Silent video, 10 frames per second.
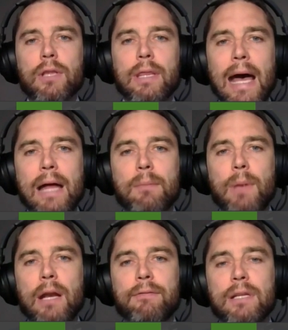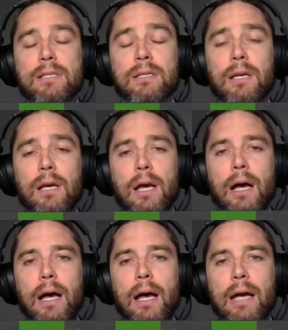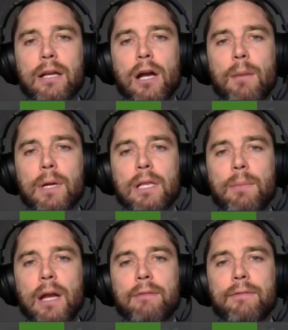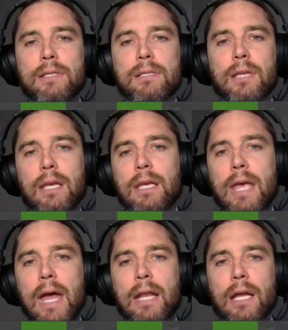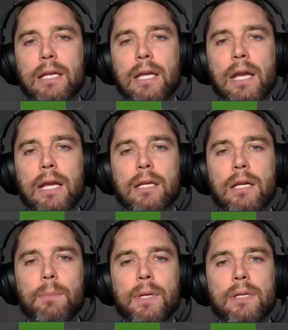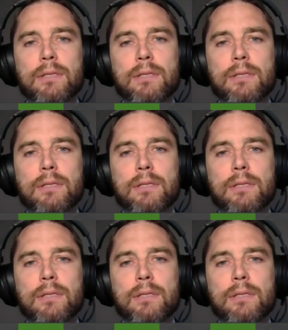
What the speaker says: that benefits economically benefits Canada and Canadian companies.